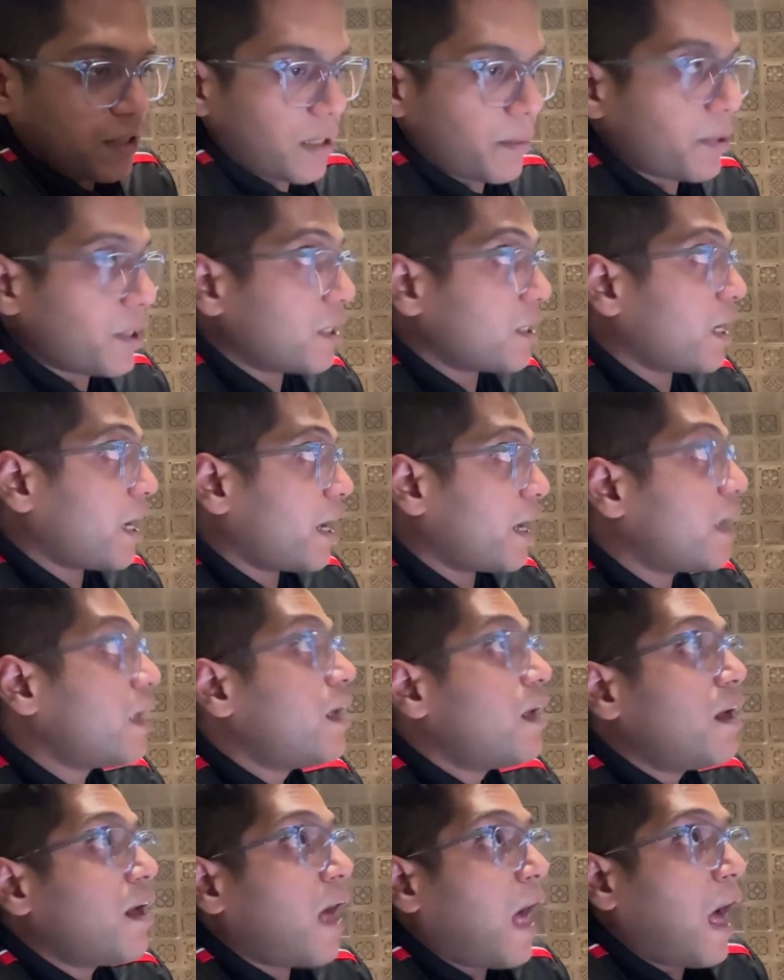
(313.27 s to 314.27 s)
I mean,
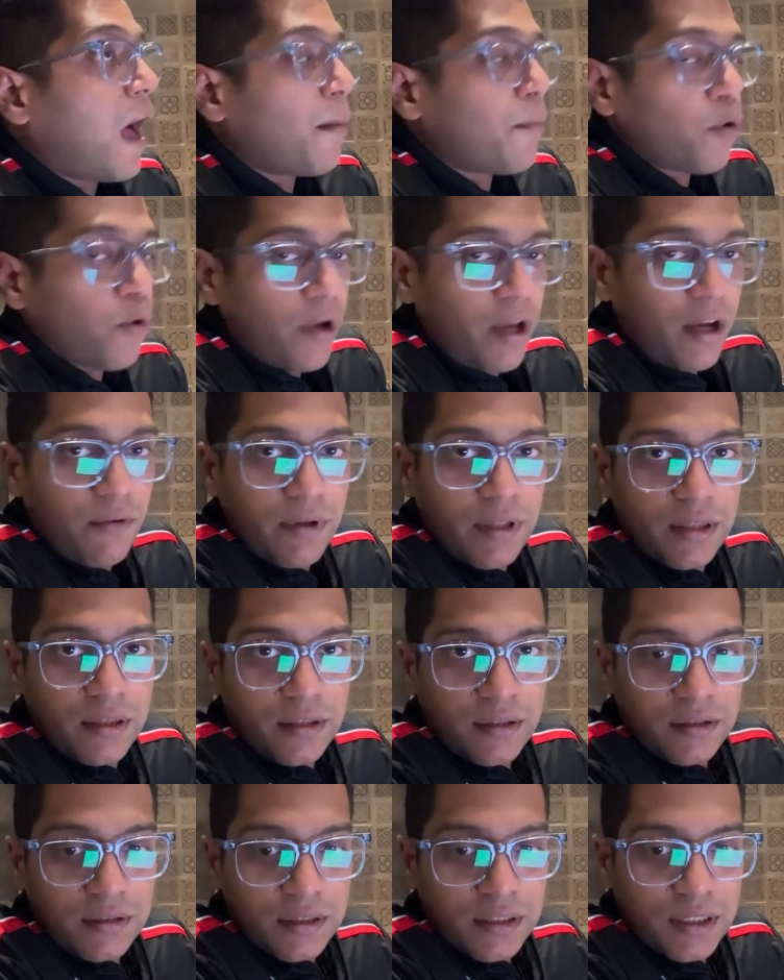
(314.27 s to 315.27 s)
I'm okay with
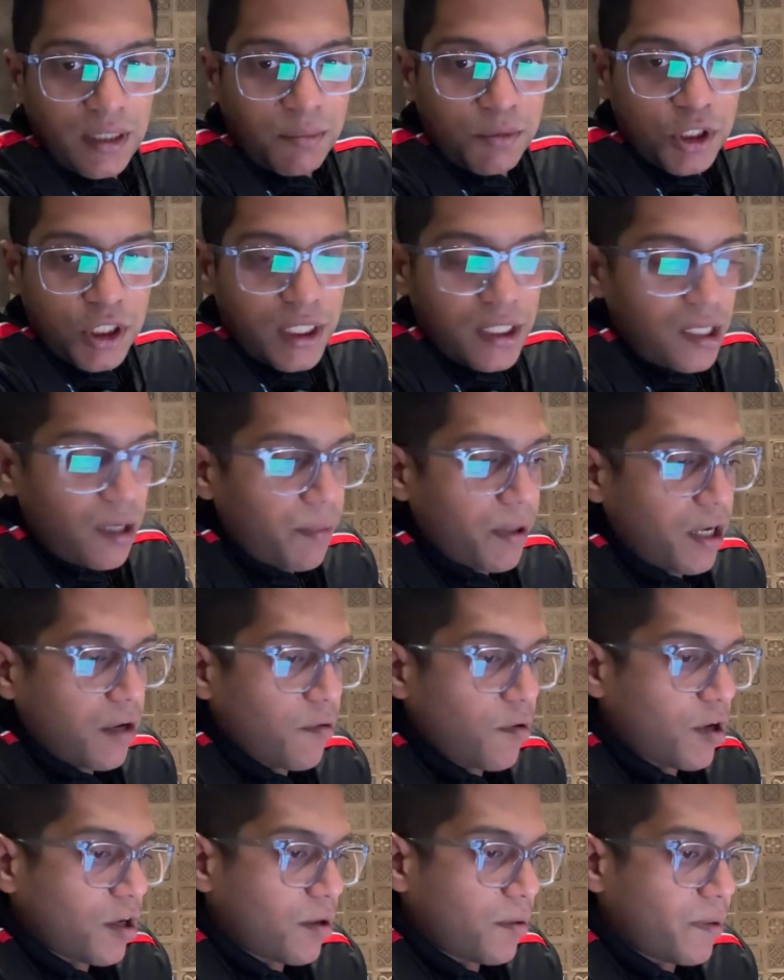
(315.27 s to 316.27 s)
some shit coming
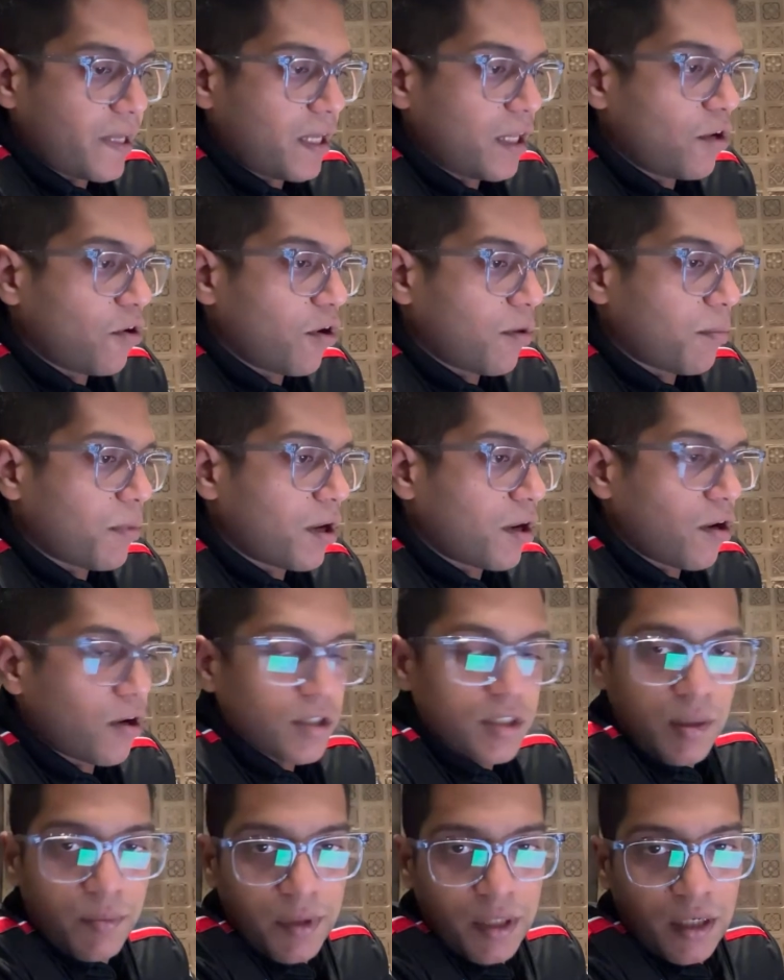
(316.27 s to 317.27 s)
about Elon, but not
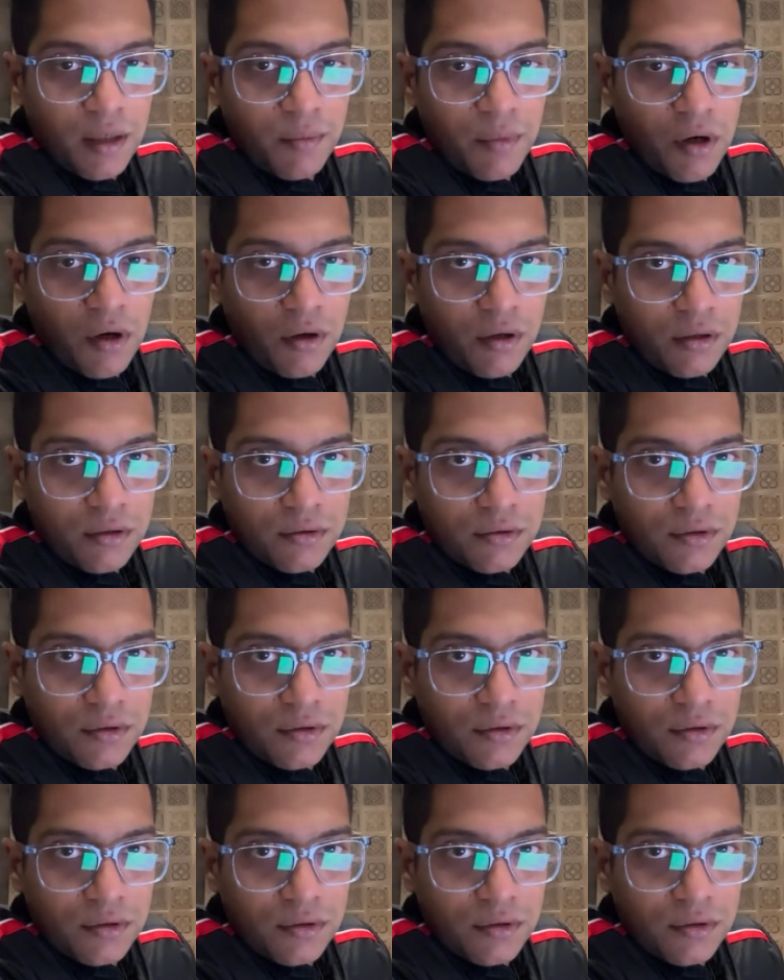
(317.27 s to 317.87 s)
something about